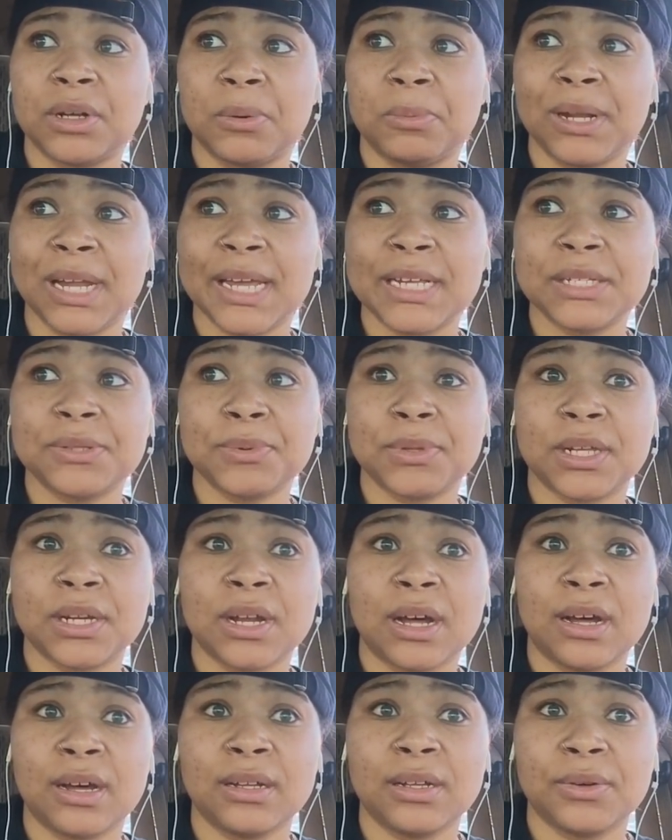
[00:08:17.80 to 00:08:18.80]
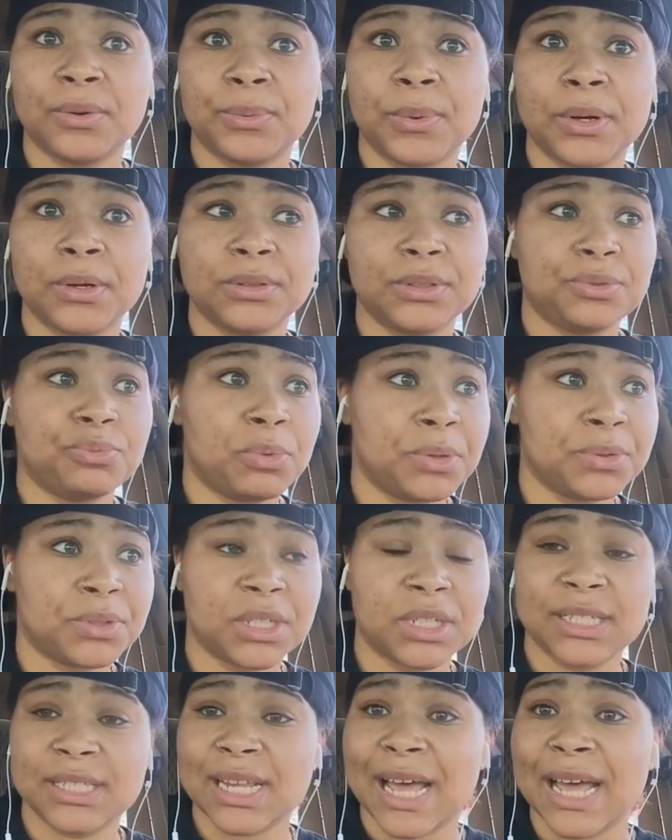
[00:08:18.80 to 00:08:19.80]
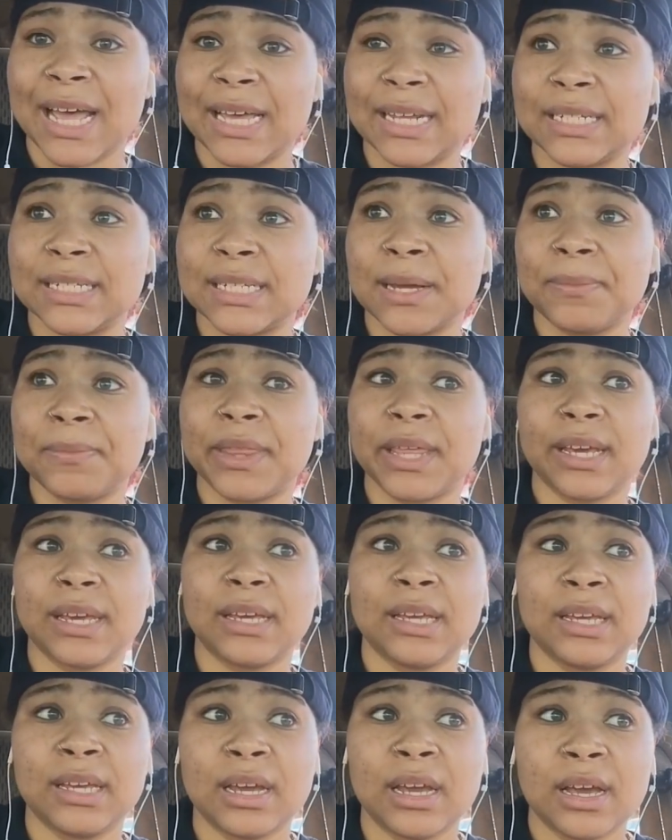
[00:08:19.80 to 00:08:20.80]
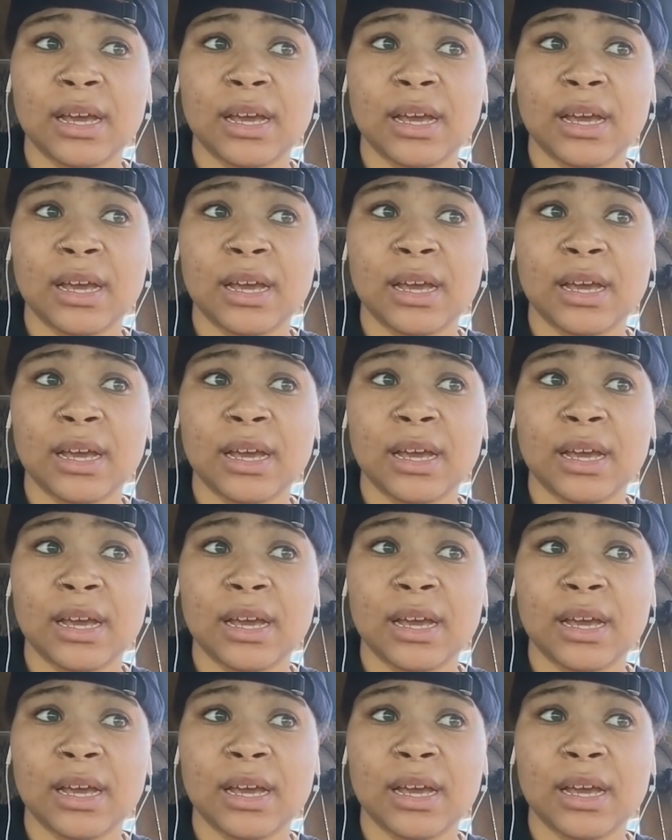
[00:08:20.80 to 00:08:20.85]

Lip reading: plays with a doll or wants to design something,